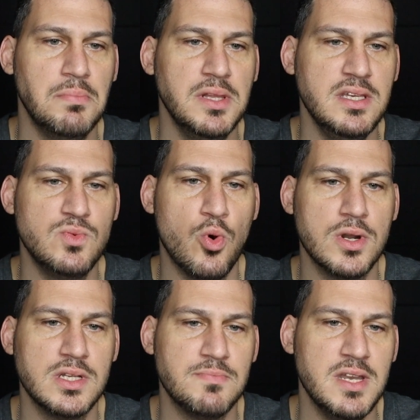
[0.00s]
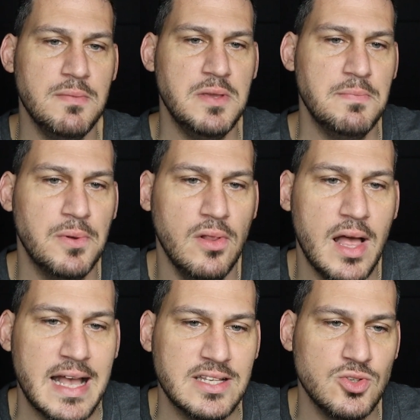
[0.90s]
Please warn as many
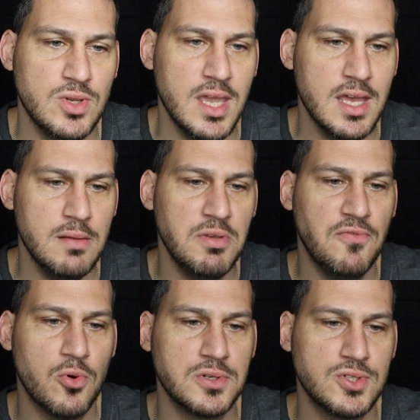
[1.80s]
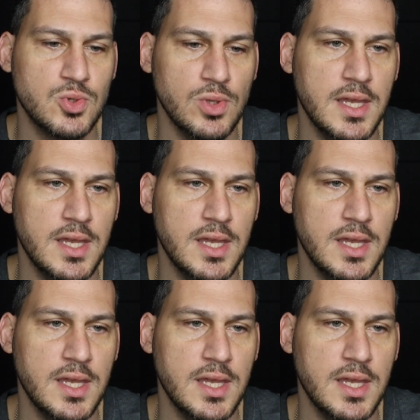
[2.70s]
people as you can before it's too